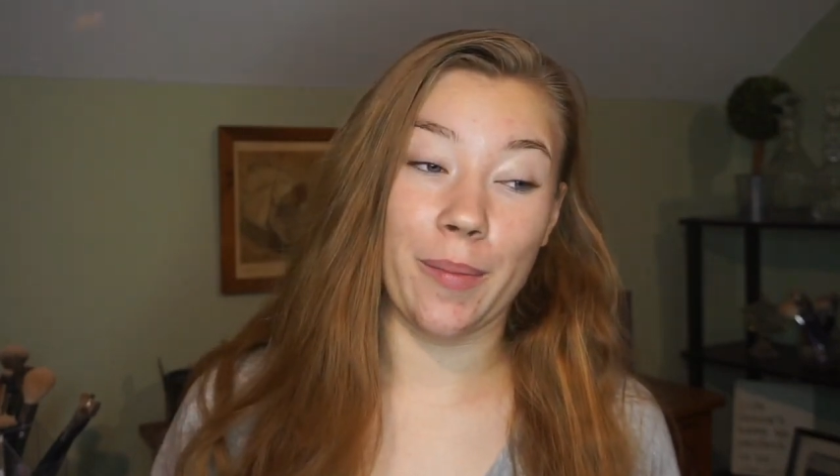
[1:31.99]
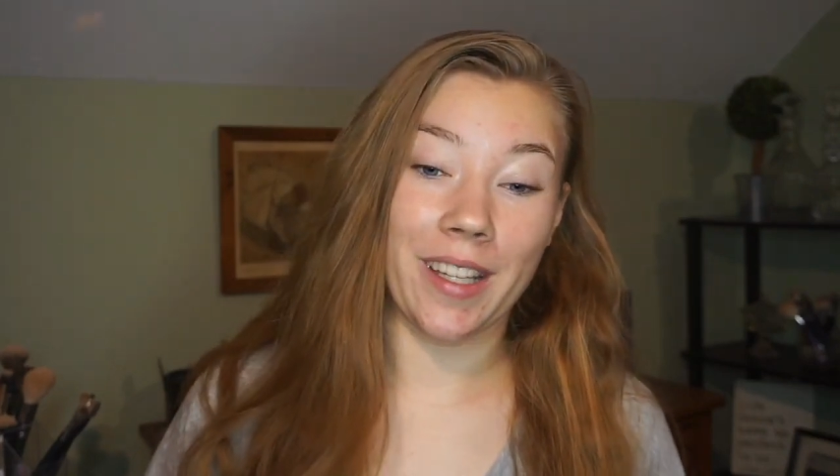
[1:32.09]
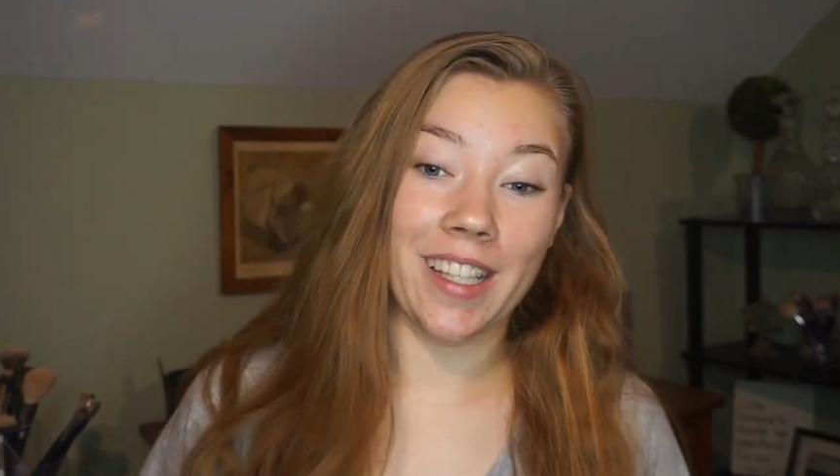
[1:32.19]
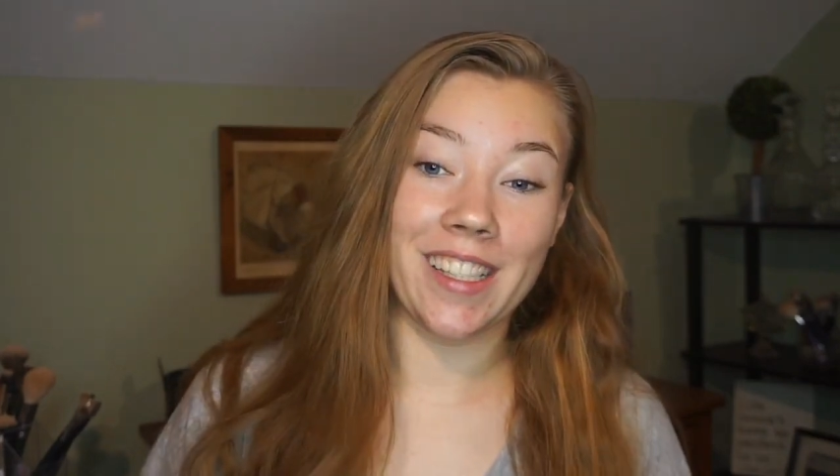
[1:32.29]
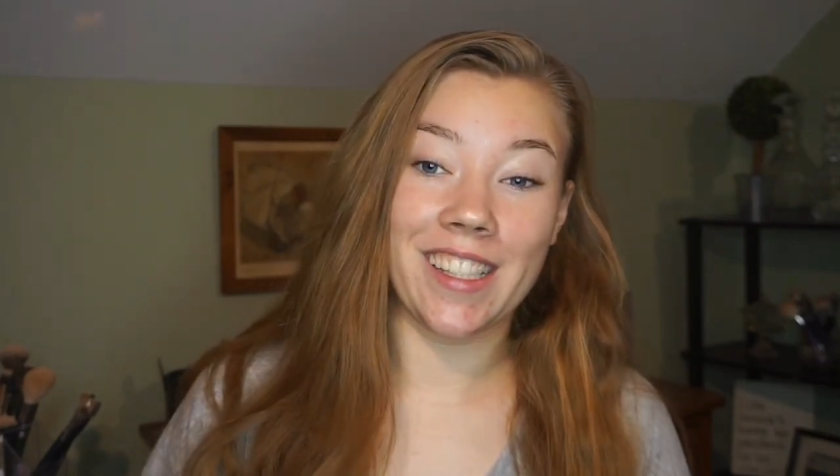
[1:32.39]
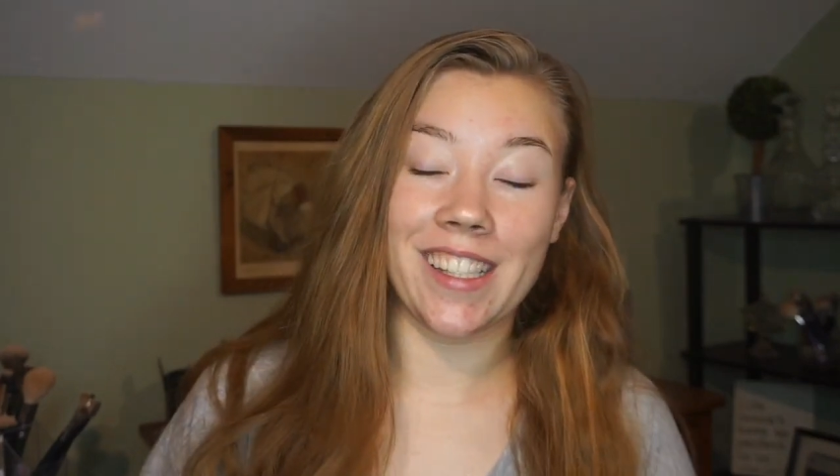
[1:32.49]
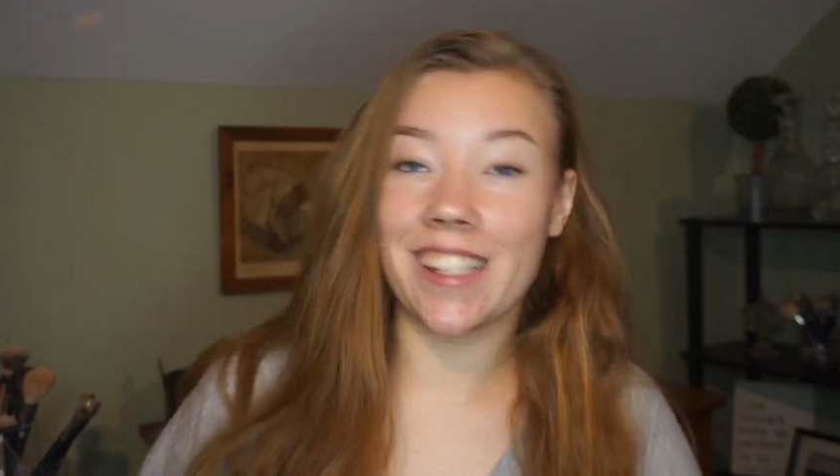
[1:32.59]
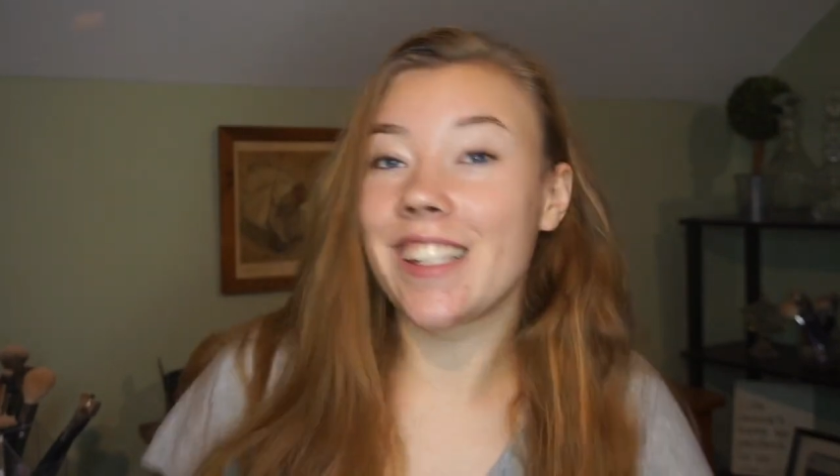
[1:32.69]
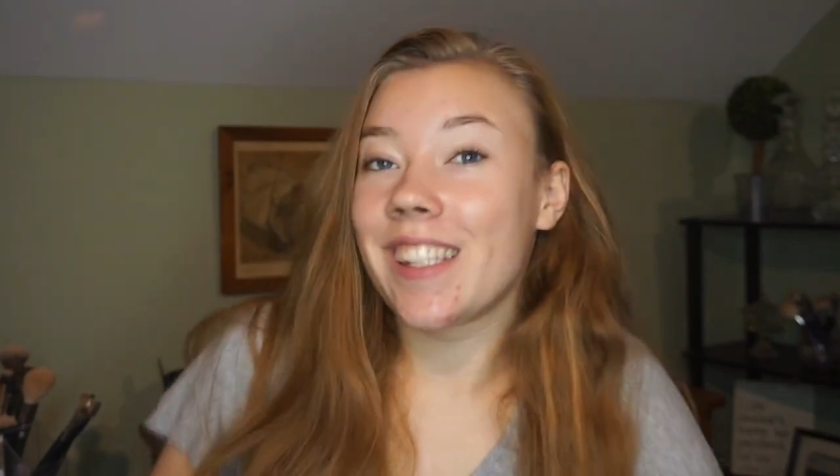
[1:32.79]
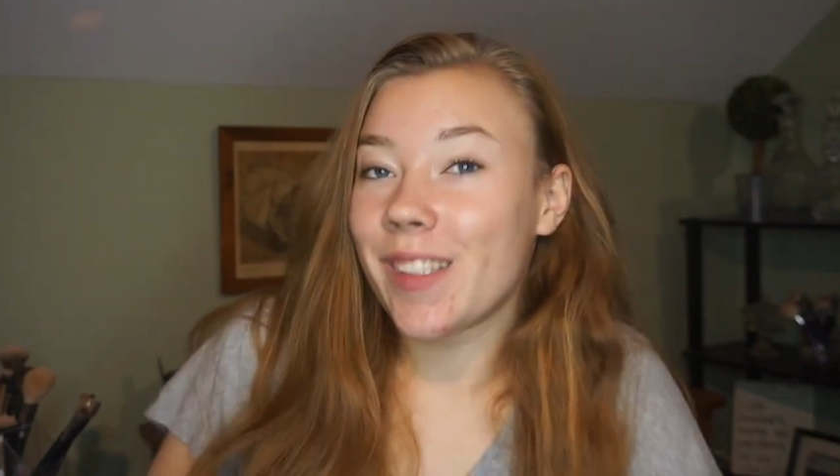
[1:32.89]

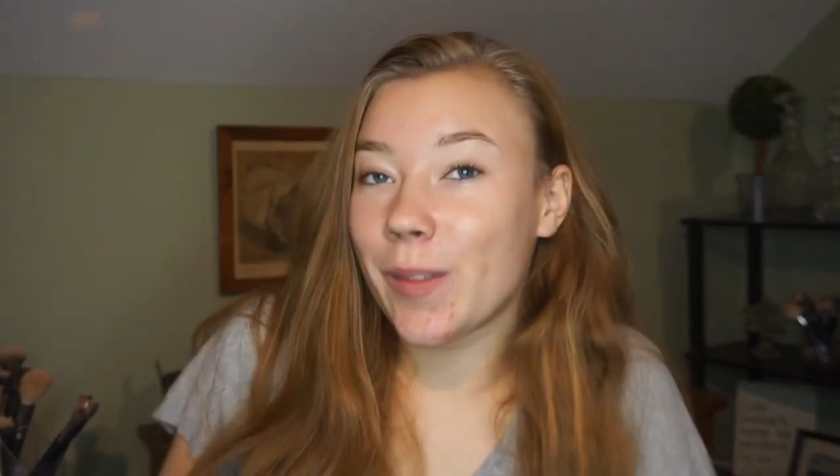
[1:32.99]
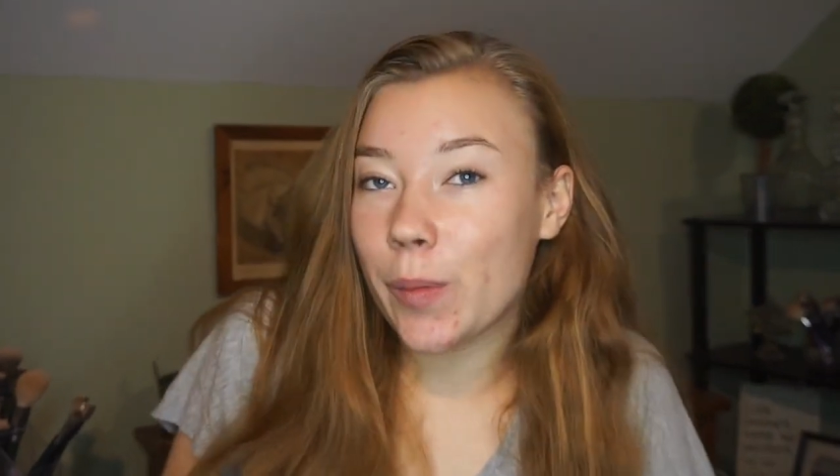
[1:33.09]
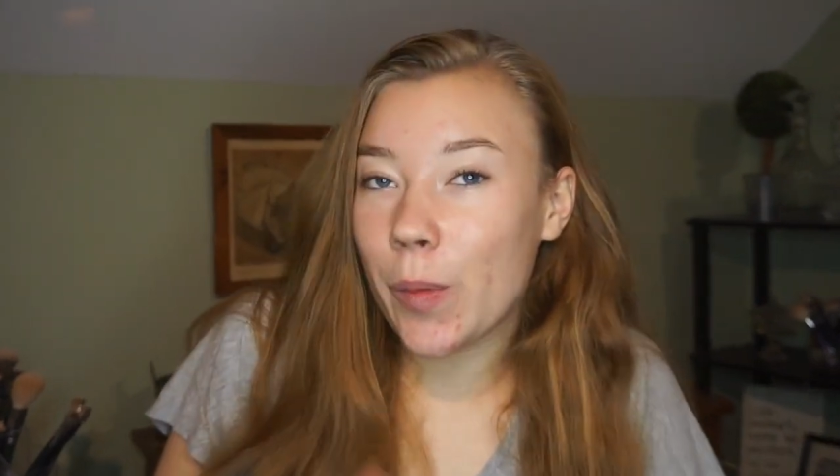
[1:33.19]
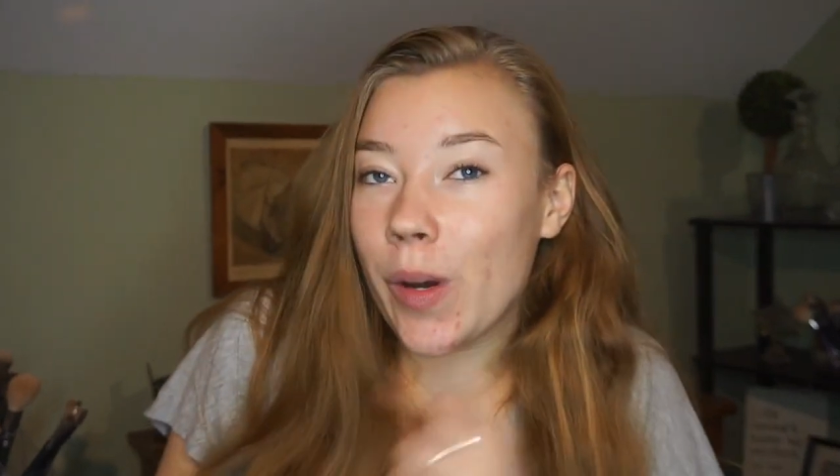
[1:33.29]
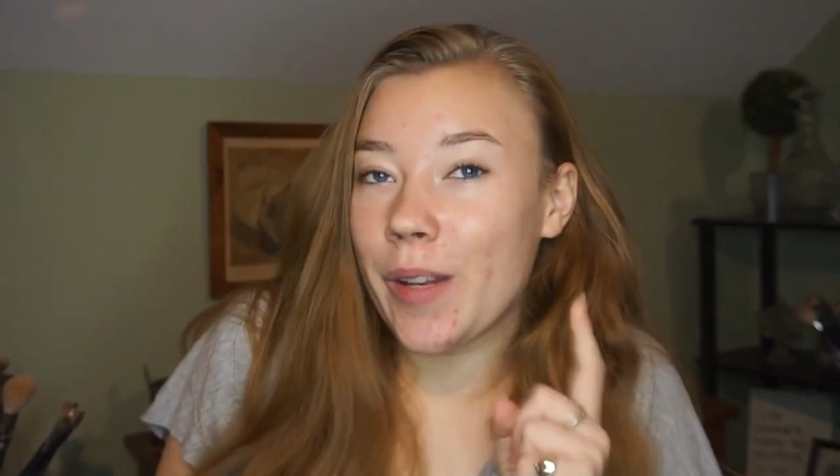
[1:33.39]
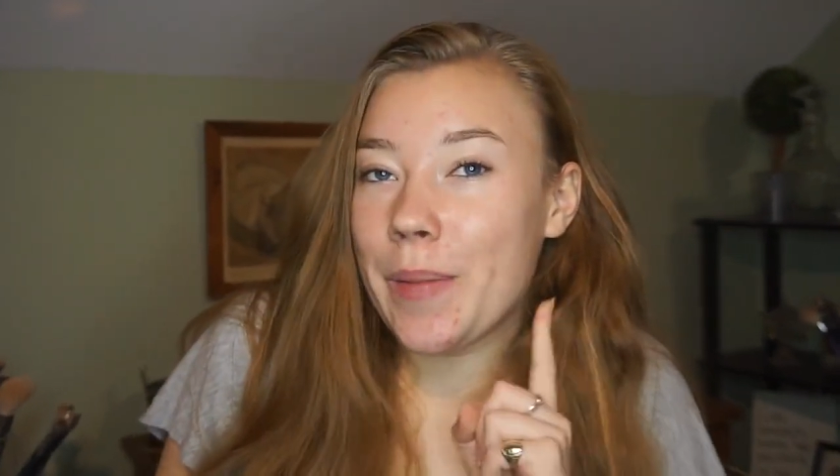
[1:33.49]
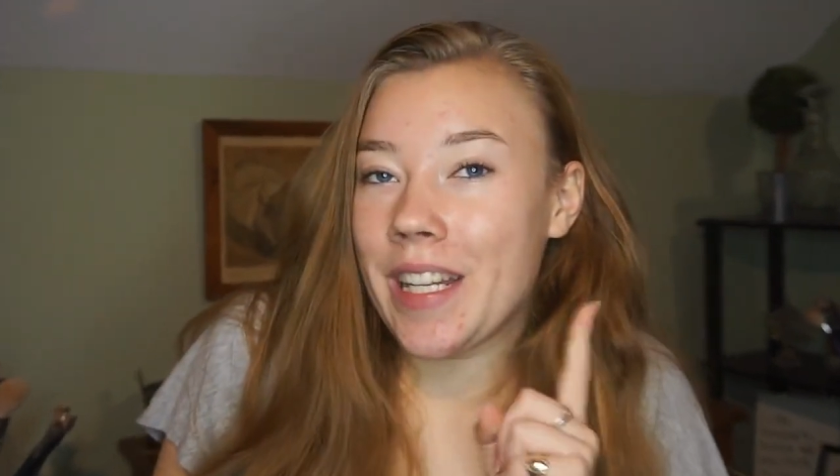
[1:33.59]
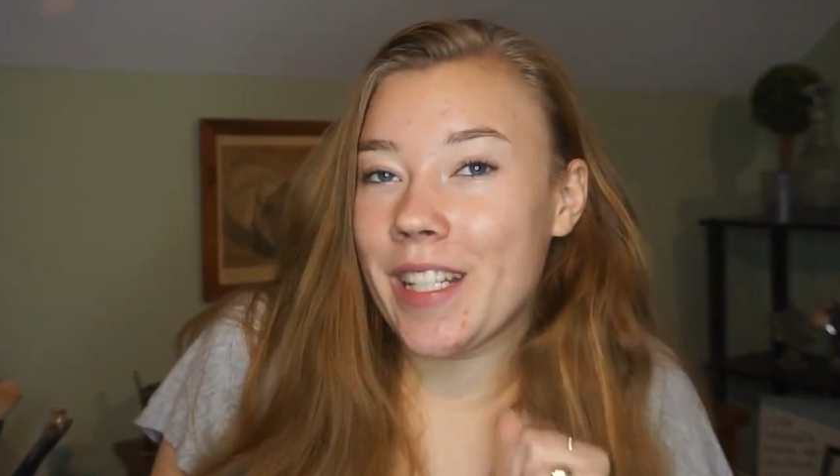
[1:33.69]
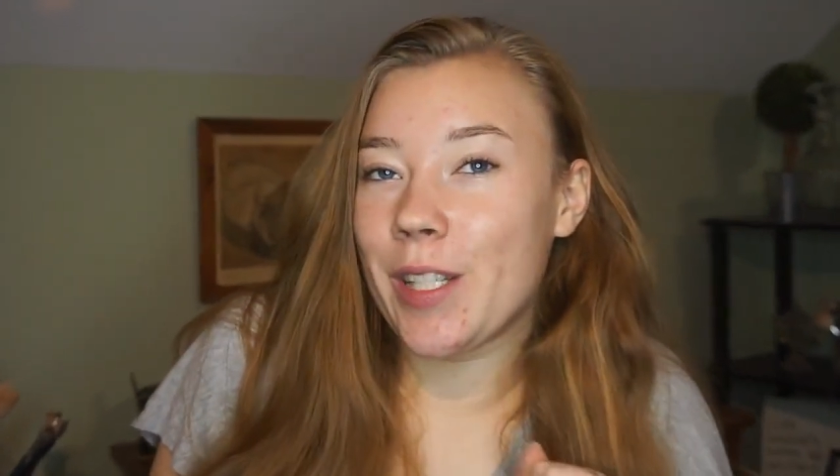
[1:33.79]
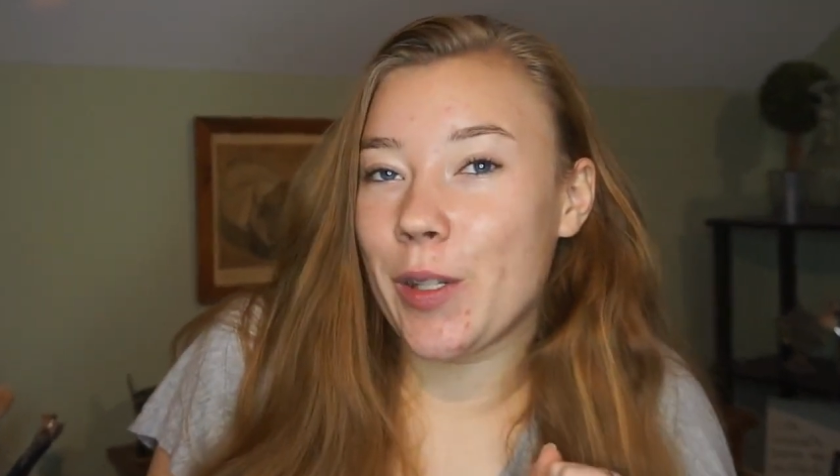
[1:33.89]
because 1
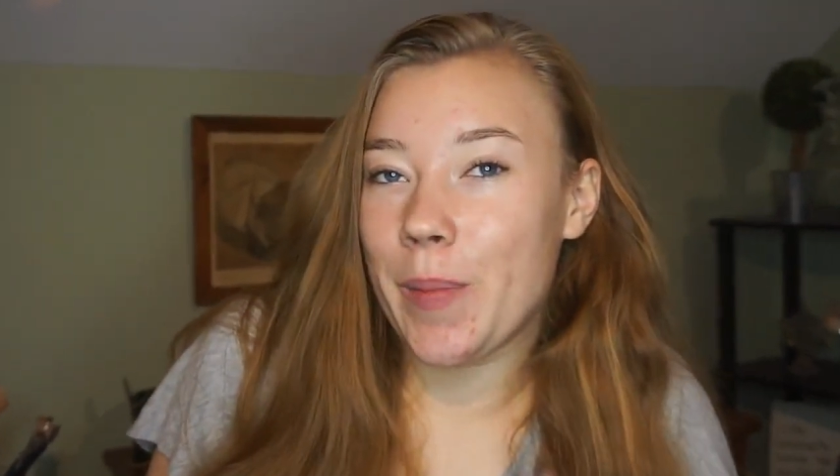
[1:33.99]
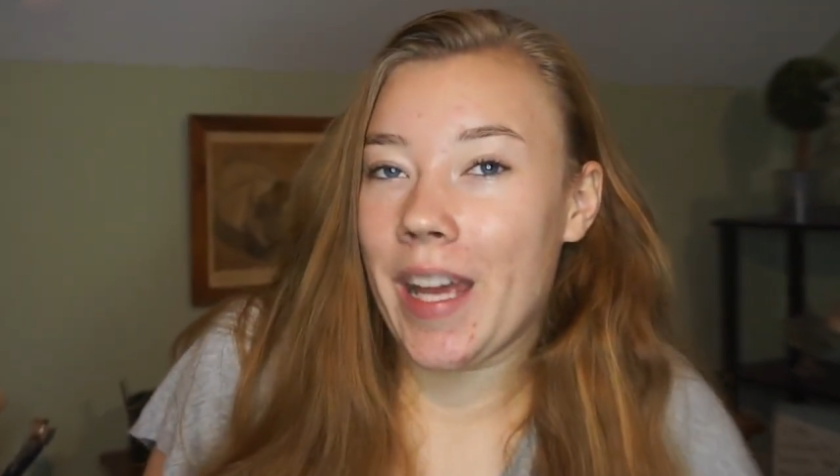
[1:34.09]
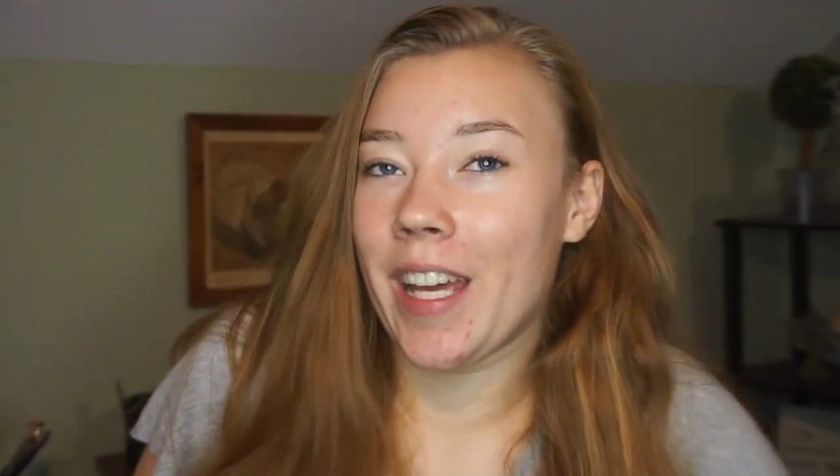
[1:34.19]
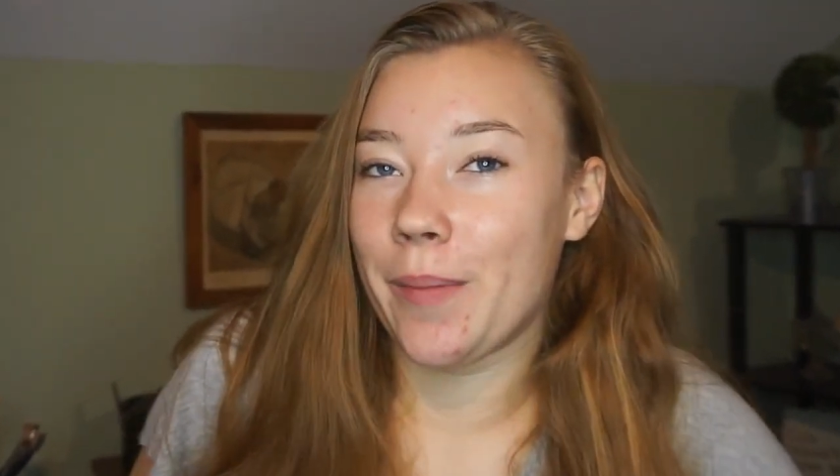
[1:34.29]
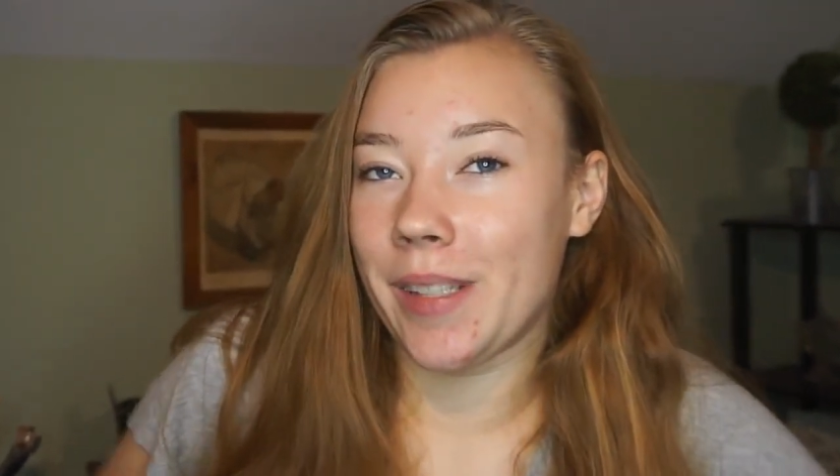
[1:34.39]
minute to do makeup